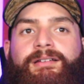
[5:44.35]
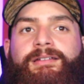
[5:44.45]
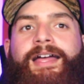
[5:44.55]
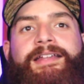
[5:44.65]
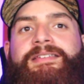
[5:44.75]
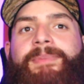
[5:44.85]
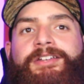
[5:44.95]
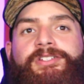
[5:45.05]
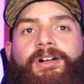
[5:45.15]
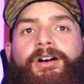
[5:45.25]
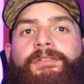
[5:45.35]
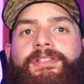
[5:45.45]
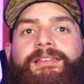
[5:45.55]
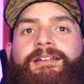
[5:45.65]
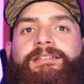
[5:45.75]
Not to mention all
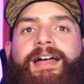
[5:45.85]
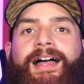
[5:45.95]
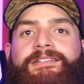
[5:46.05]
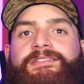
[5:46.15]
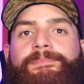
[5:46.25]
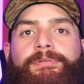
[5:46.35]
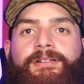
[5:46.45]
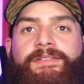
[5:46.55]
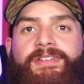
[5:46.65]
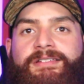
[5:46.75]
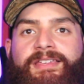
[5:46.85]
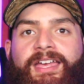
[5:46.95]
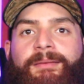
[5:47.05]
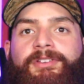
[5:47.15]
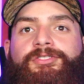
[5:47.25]
the little nods to previous
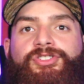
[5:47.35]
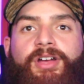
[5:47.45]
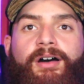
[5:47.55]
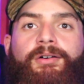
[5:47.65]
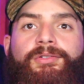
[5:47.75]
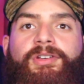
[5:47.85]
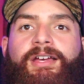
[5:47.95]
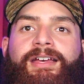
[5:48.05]
games and shows,